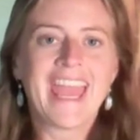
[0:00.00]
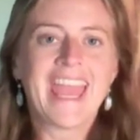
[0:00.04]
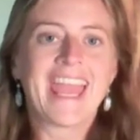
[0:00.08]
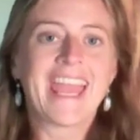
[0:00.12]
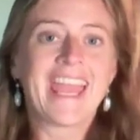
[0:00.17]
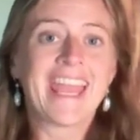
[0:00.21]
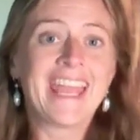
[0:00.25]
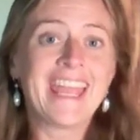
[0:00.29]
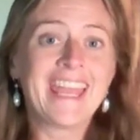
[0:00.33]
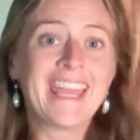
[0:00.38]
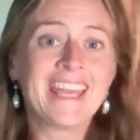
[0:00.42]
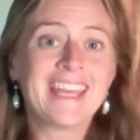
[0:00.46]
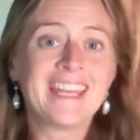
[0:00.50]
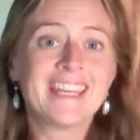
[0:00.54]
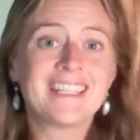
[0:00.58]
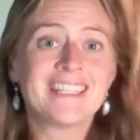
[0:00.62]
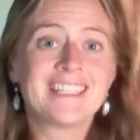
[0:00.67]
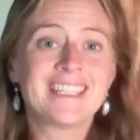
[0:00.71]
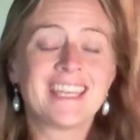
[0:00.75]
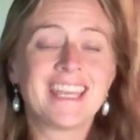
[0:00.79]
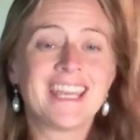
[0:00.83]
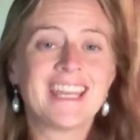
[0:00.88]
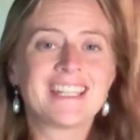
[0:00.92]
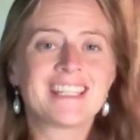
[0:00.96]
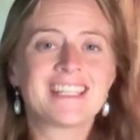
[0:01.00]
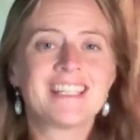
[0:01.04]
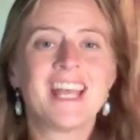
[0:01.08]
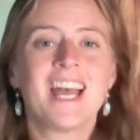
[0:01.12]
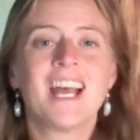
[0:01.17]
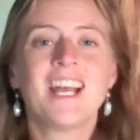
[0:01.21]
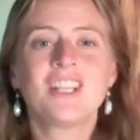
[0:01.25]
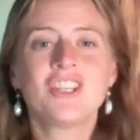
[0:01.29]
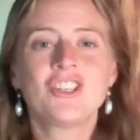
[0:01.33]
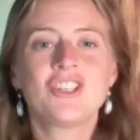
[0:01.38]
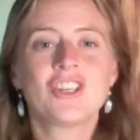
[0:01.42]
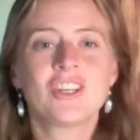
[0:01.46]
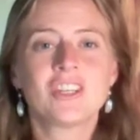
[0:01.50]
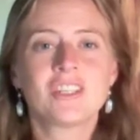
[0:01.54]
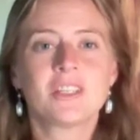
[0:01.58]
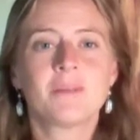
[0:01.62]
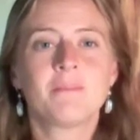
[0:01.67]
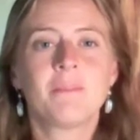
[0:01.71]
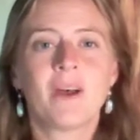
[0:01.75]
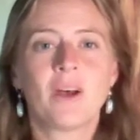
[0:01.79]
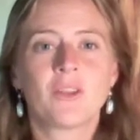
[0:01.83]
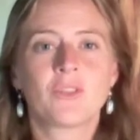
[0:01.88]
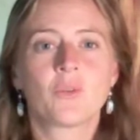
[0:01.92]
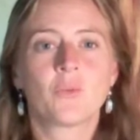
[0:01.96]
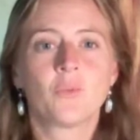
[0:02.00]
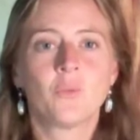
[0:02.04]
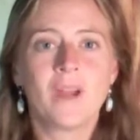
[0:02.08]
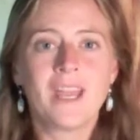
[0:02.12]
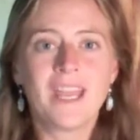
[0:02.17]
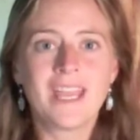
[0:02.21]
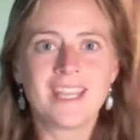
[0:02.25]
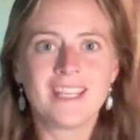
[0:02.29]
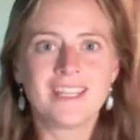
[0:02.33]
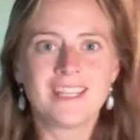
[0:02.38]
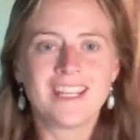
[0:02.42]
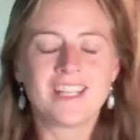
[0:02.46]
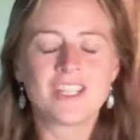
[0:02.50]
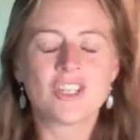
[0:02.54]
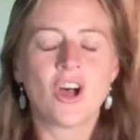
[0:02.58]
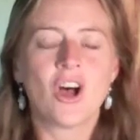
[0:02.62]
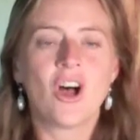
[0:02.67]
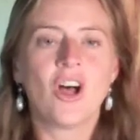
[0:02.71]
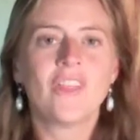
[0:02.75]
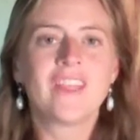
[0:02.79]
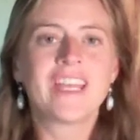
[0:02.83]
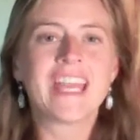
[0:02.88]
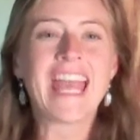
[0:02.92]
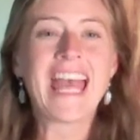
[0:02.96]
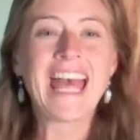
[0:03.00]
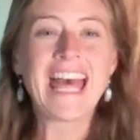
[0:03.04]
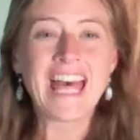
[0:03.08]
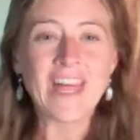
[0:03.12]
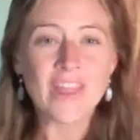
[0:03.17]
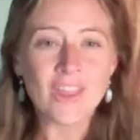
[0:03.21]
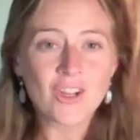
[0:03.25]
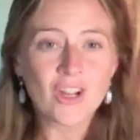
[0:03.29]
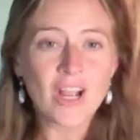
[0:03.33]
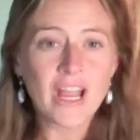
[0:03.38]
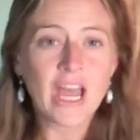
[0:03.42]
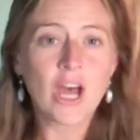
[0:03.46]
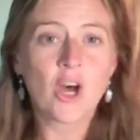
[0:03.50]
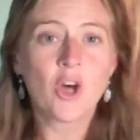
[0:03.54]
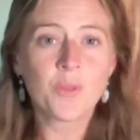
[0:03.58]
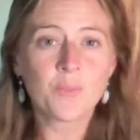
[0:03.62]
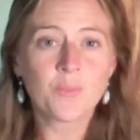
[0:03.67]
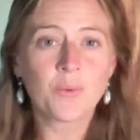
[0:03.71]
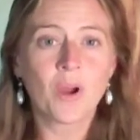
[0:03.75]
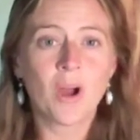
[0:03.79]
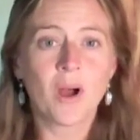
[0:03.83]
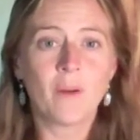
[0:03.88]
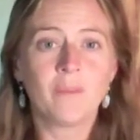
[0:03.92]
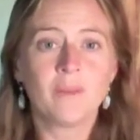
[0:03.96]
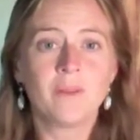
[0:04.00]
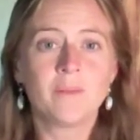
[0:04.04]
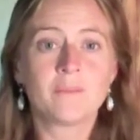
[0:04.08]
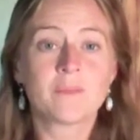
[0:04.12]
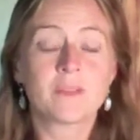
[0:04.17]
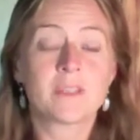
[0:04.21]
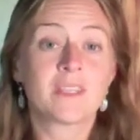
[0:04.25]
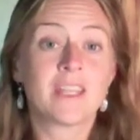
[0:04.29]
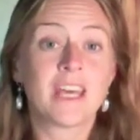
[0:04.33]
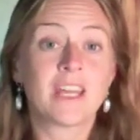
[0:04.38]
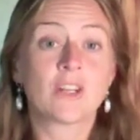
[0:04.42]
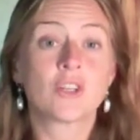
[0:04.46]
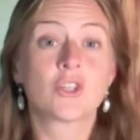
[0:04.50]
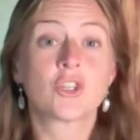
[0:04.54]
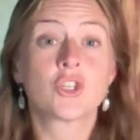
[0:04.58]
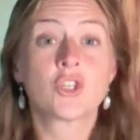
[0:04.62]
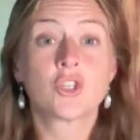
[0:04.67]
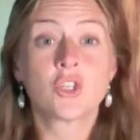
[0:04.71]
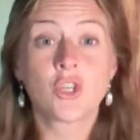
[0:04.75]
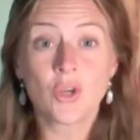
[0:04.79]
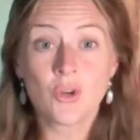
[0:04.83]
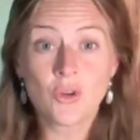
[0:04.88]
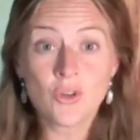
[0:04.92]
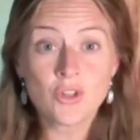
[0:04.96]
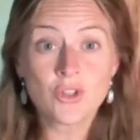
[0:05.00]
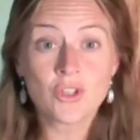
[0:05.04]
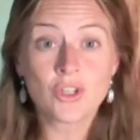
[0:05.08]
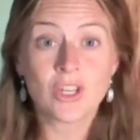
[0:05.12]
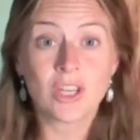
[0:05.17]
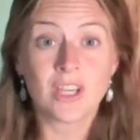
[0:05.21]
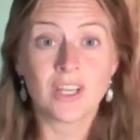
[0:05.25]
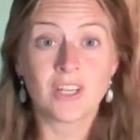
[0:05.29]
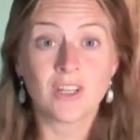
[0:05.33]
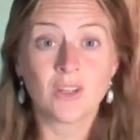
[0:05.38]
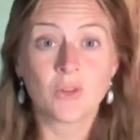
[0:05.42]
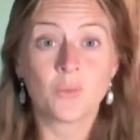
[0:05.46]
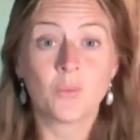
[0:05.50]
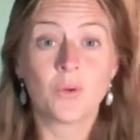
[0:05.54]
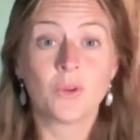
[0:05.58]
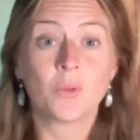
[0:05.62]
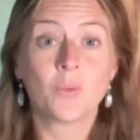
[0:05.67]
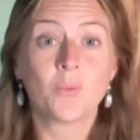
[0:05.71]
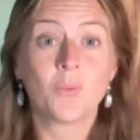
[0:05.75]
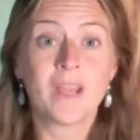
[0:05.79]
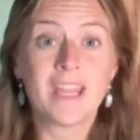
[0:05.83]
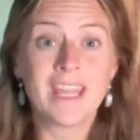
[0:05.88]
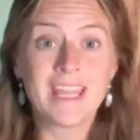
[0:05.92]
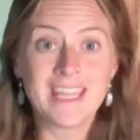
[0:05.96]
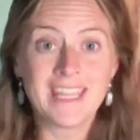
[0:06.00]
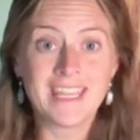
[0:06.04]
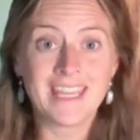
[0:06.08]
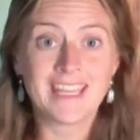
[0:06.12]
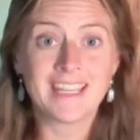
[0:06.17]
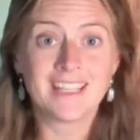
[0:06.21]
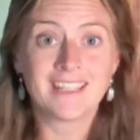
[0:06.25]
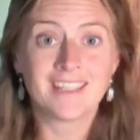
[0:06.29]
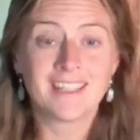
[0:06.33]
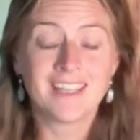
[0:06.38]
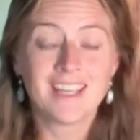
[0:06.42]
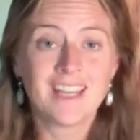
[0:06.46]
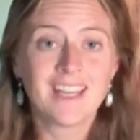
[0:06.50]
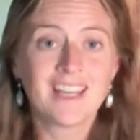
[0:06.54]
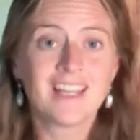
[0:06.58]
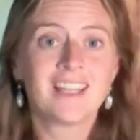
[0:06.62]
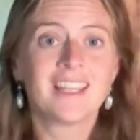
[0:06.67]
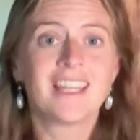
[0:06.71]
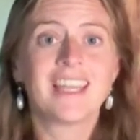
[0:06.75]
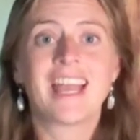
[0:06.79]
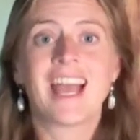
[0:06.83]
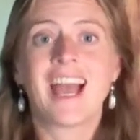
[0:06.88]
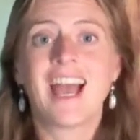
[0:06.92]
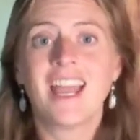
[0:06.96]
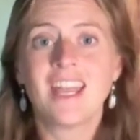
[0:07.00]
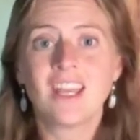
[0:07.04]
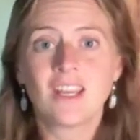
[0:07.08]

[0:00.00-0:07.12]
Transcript: And it's not just about the weight, it's all the other health problems that are associated with weight gain, like high